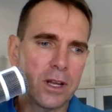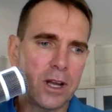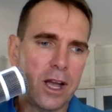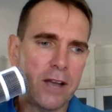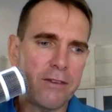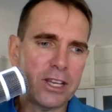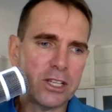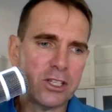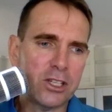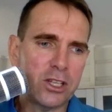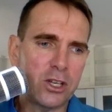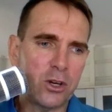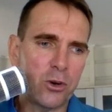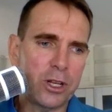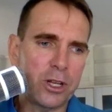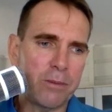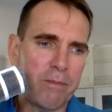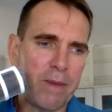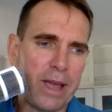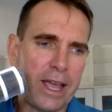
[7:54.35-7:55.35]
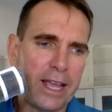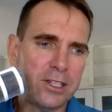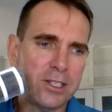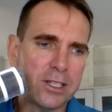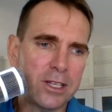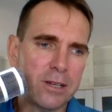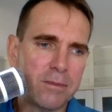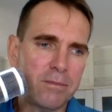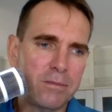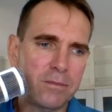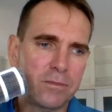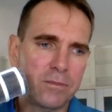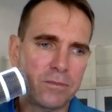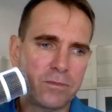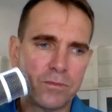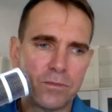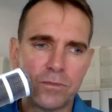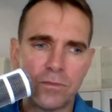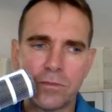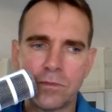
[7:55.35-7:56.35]
I've actually already made some
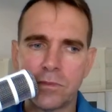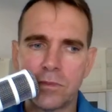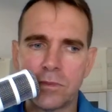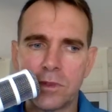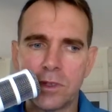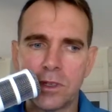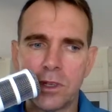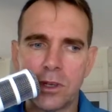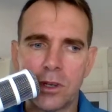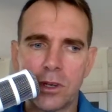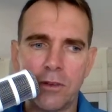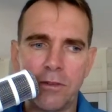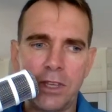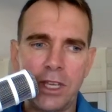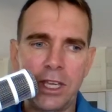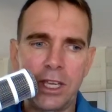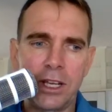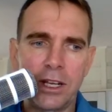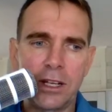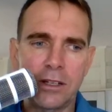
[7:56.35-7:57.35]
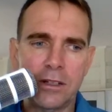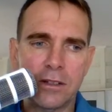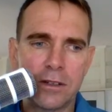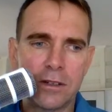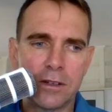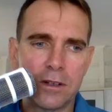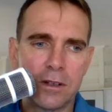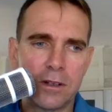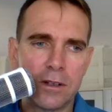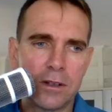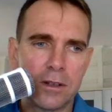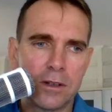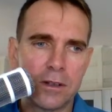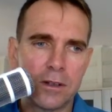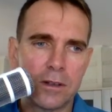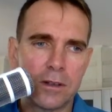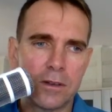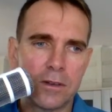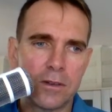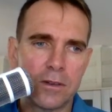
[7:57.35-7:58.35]
over here.
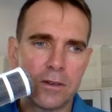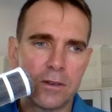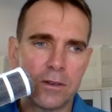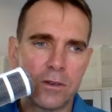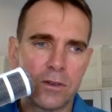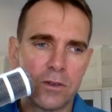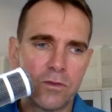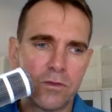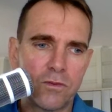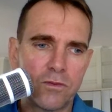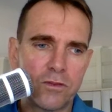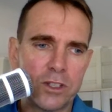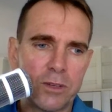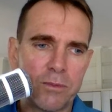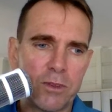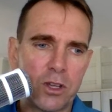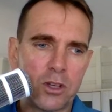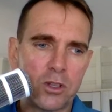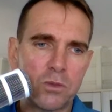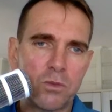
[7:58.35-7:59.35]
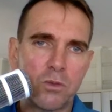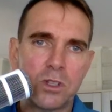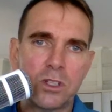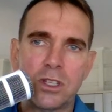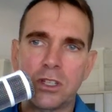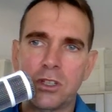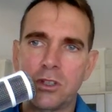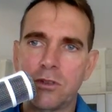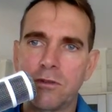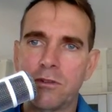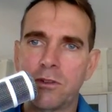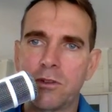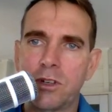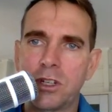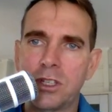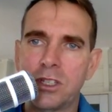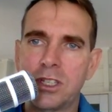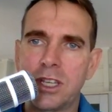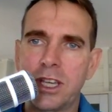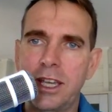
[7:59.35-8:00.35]
Some of those ones that you've
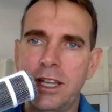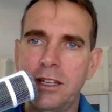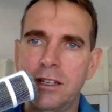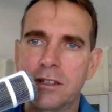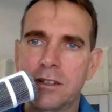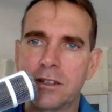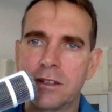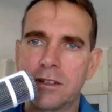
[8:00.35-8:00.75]
already seen.